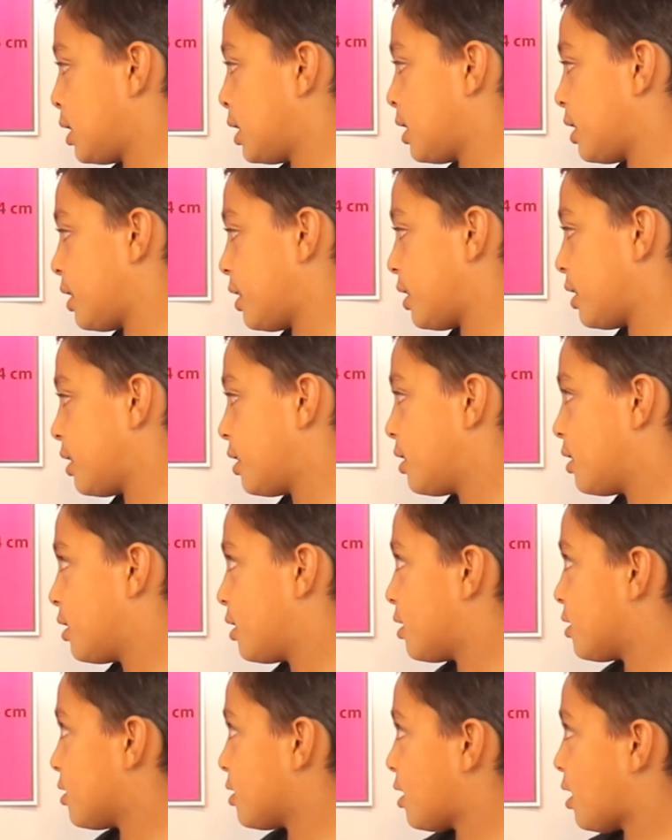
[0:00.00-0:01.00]
here,
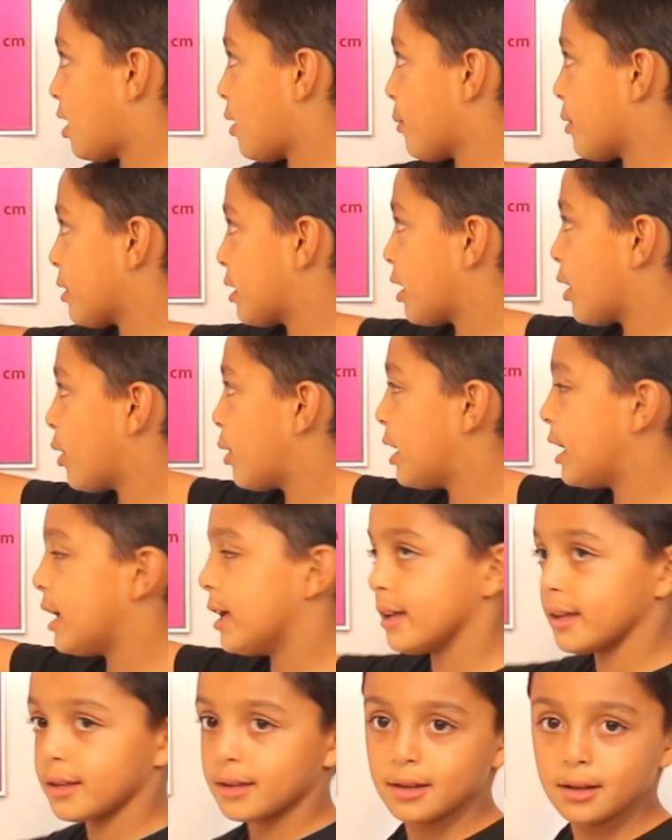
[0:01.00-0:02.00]
and then I would go
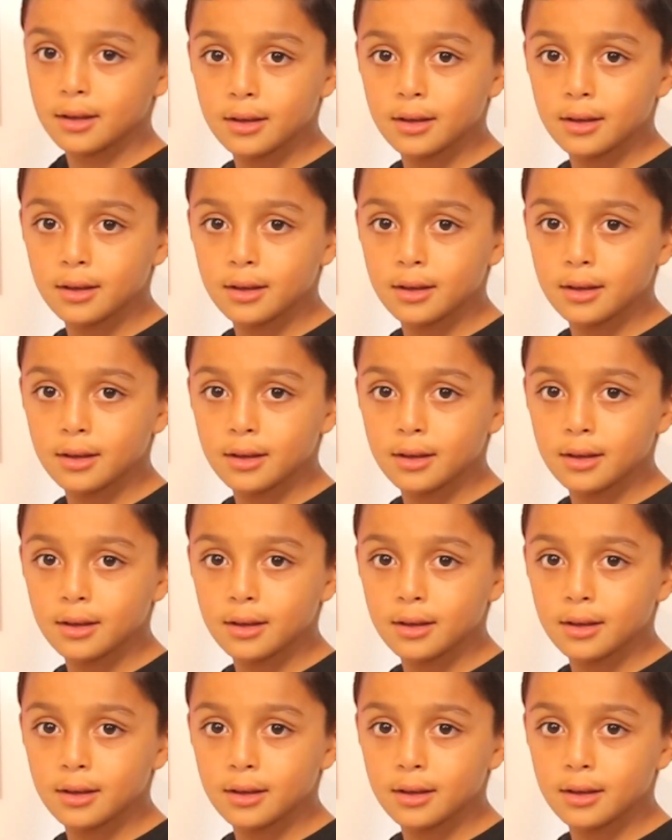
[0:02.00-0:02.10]
here.